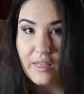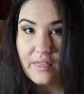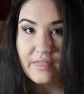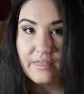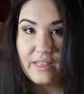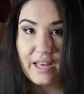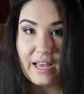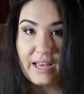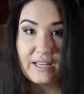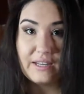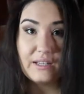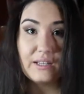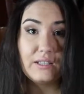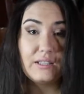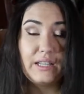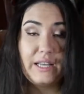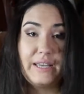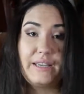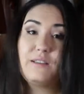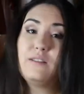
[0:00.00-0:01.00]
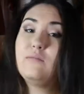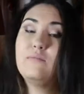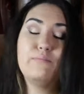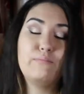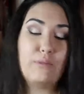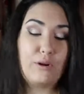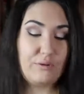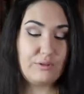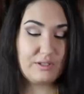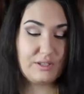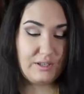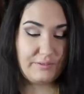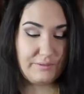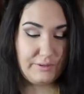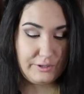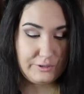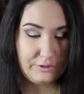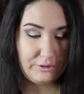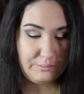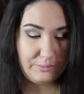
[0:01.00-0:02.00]
than like most of
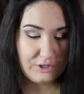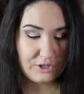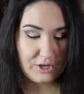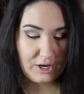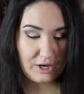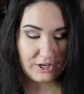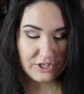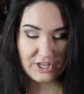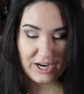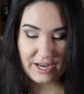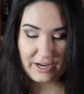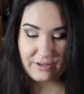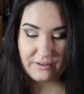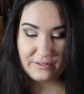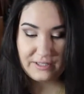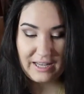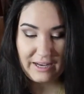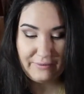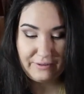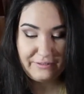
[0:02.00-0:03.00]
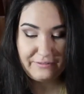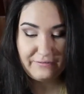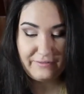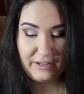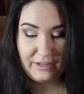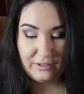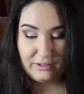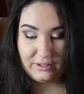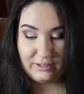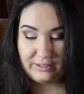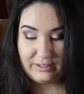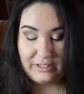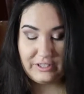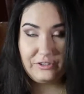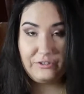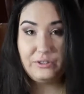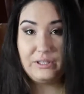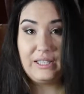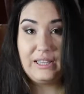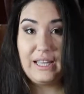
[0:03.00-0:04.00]
their Super Shock shadows. That one felt
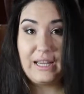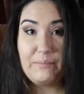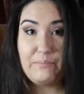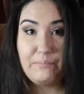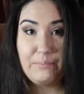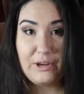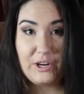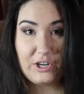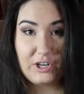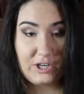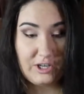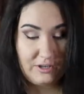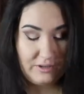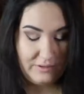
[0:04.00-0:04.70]
literally like butter.